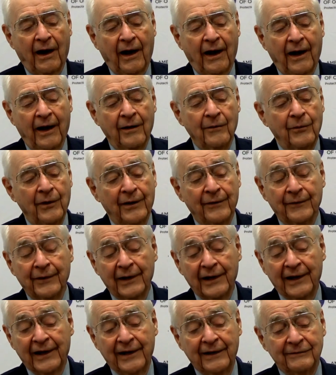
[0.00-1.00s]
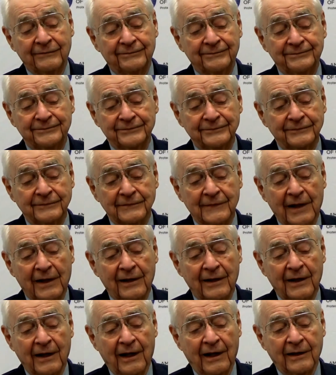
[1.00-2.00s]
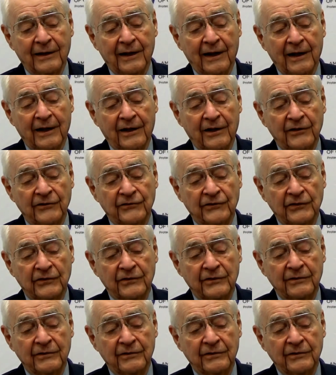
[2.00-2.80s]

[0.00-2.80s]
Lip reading: and we really, I guess,